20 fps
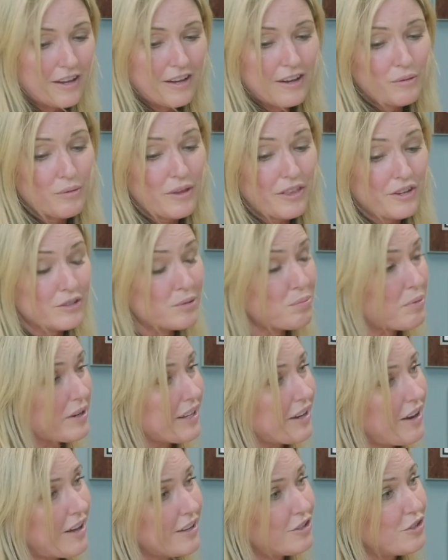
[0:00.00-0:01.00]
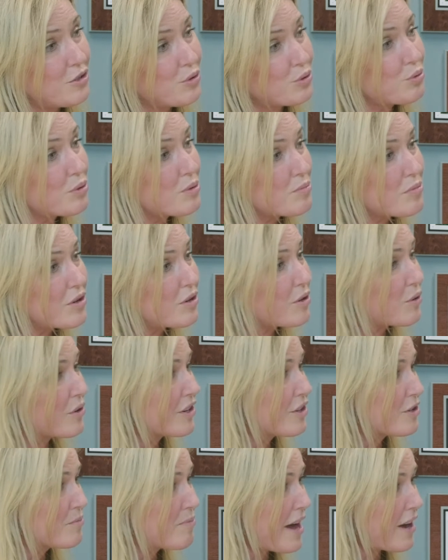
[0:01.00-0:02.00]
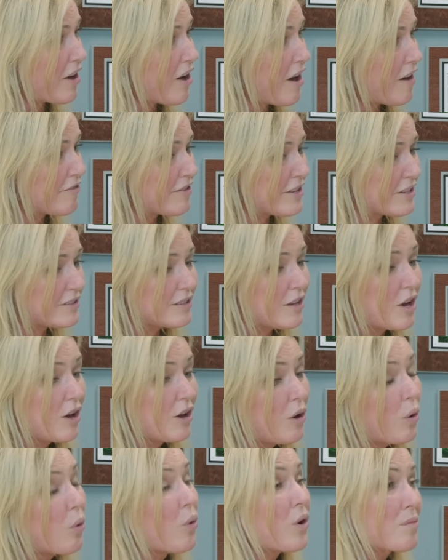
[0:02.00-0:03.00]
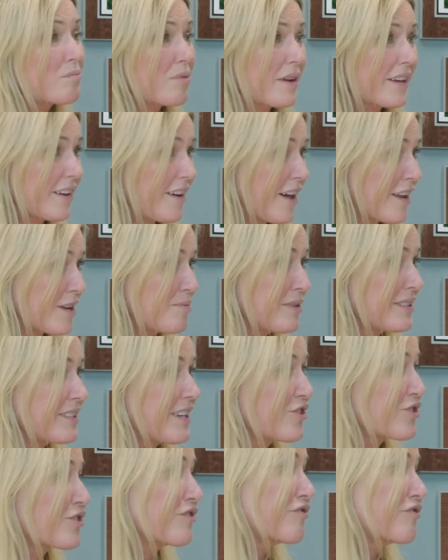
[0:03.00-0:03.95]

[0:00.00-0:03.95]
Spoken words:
whether it's bringing on a new groomer or a new back office, or bringing on a potential